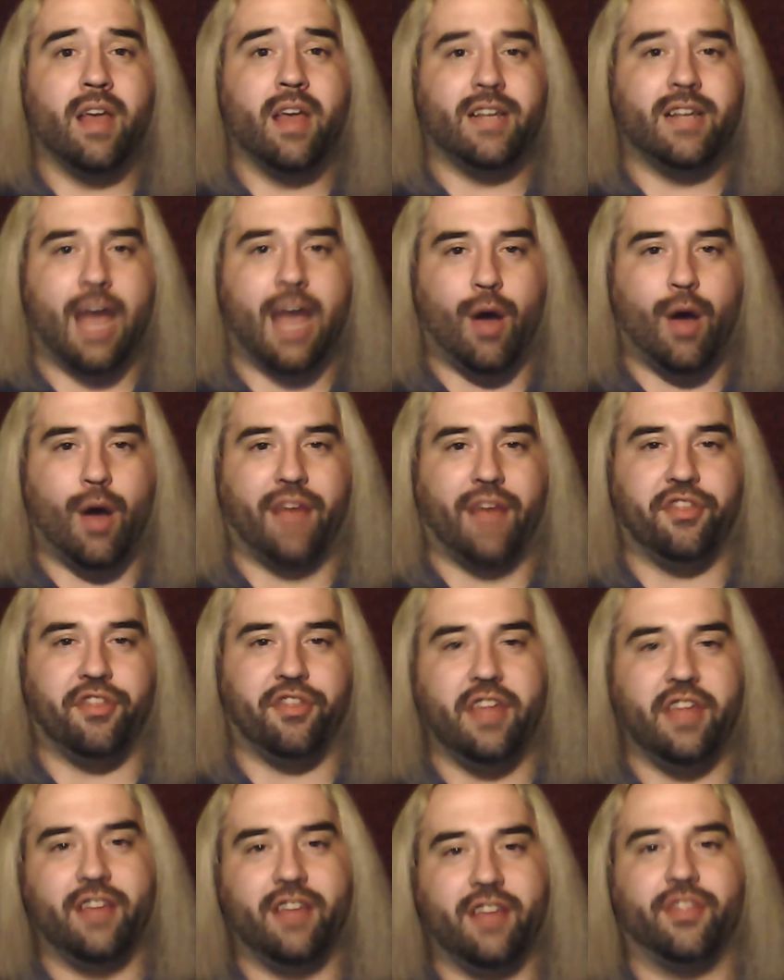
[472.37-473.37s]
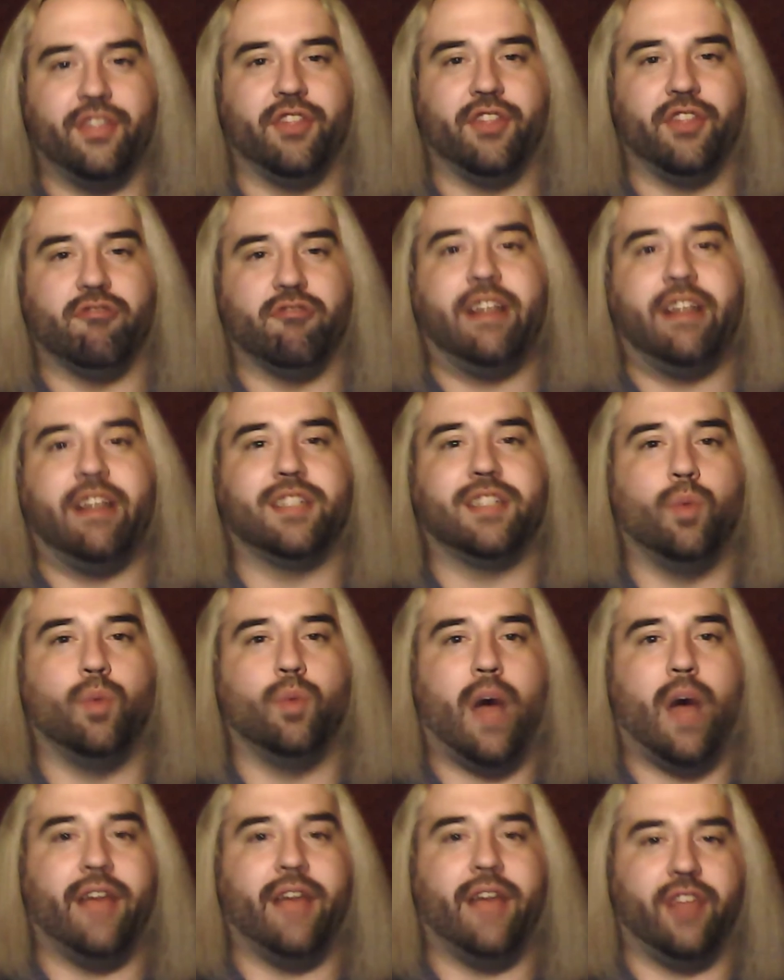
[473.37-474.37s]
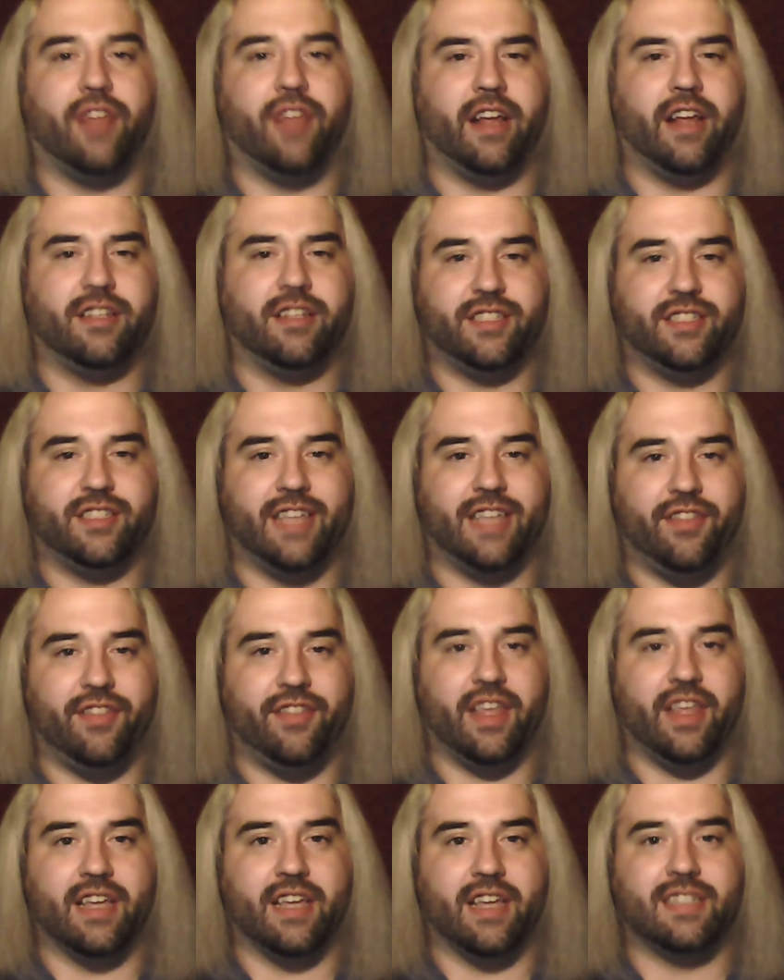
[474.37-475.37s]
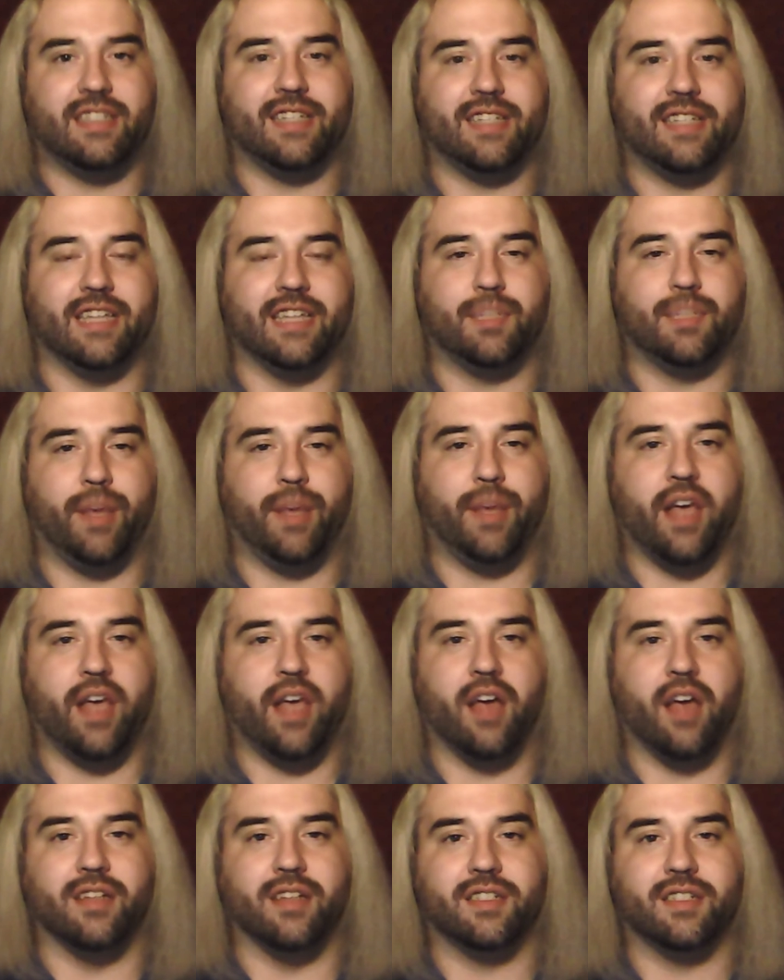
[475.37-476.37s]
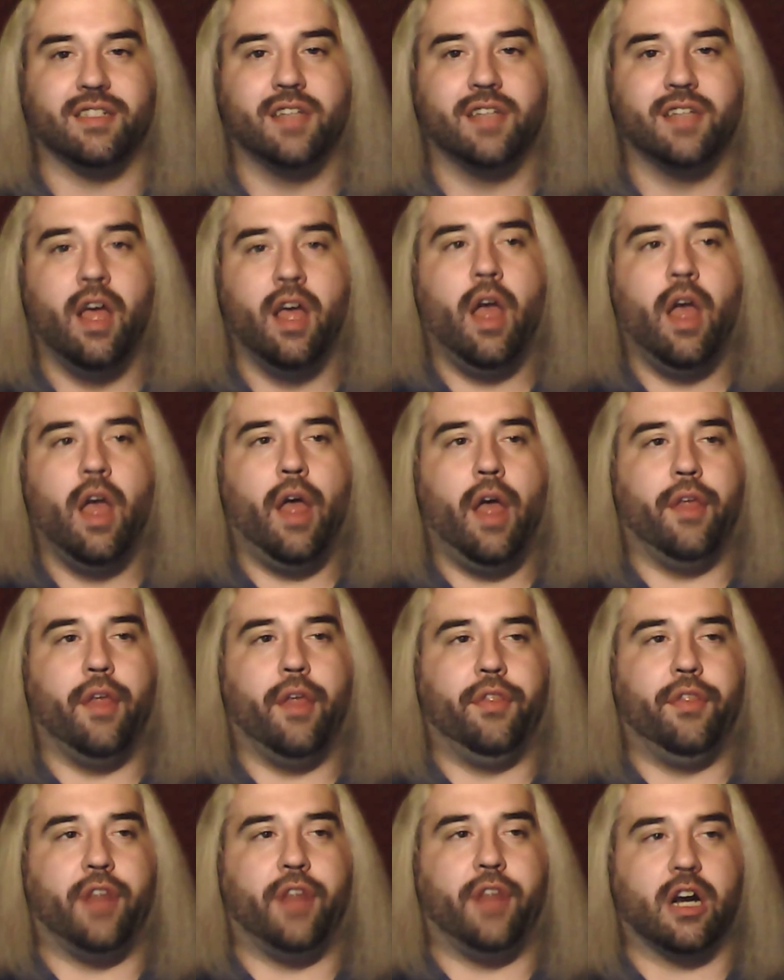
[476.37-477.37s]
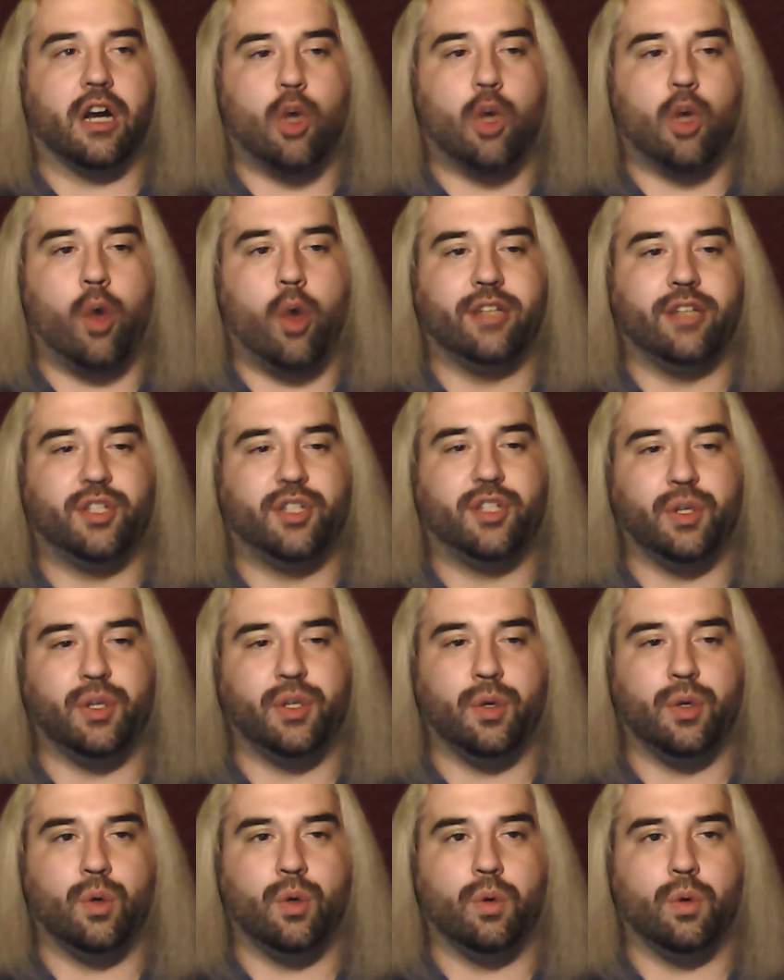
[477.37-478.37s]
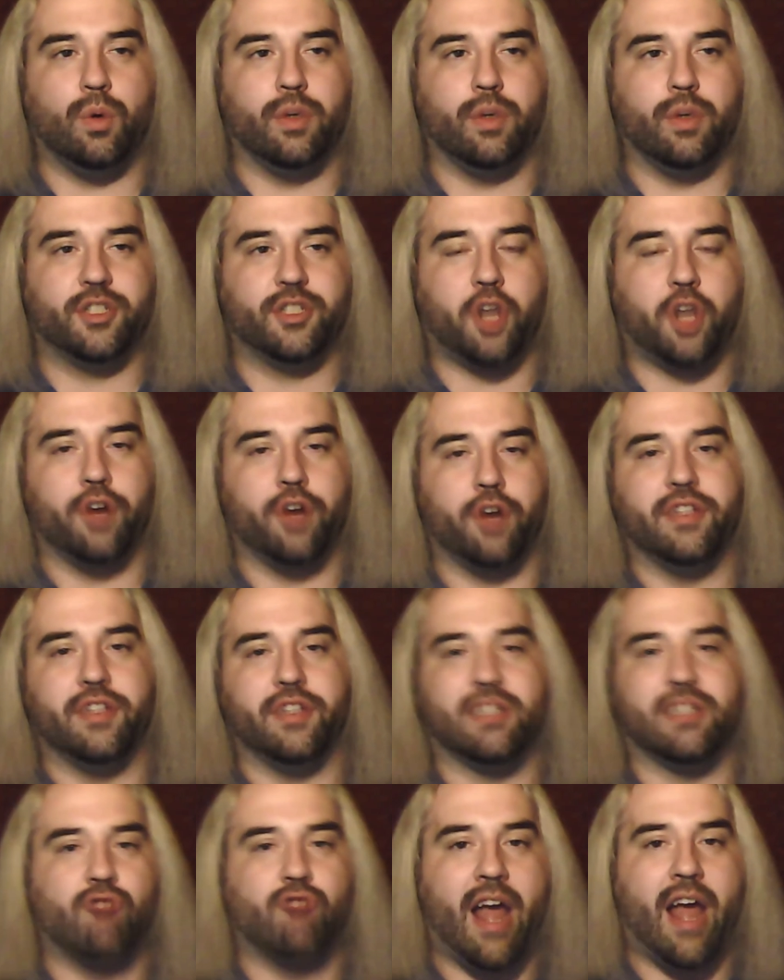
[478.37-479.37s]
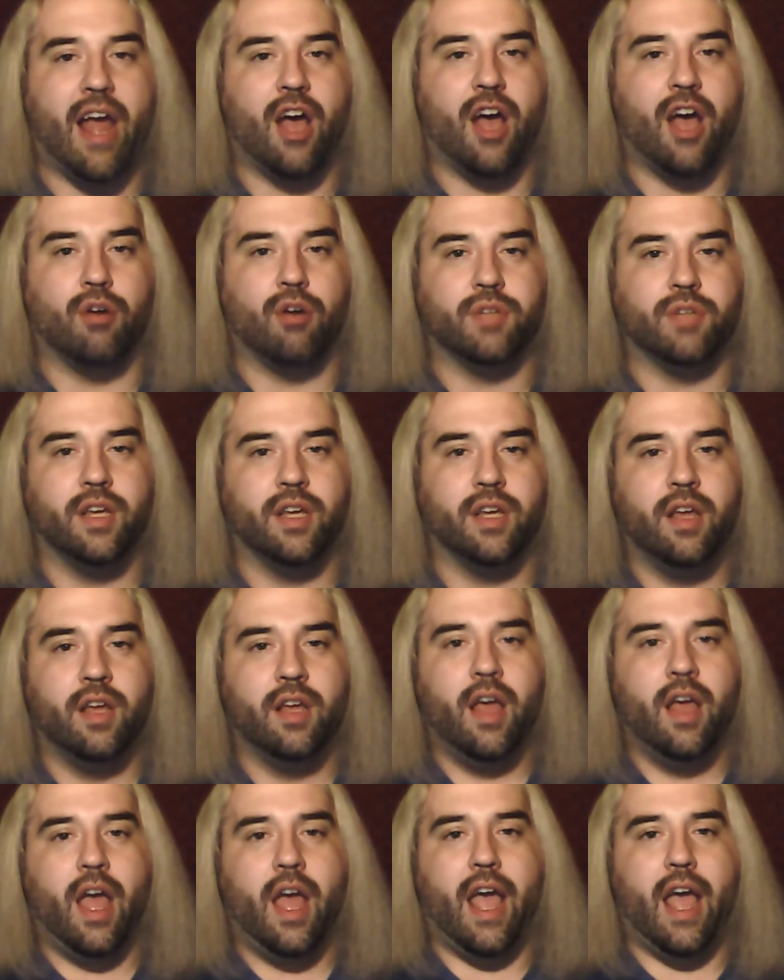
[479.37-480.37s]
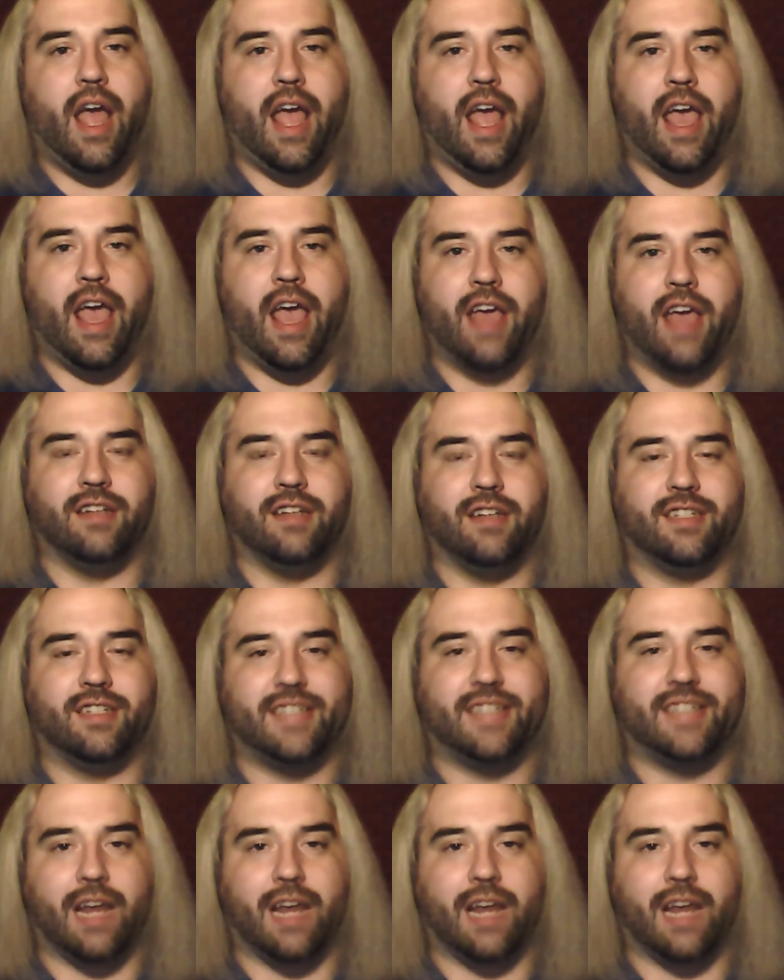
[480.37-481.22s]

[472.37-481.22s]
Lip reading: Now, I think the reason why they did this is because they're going to turn this around and set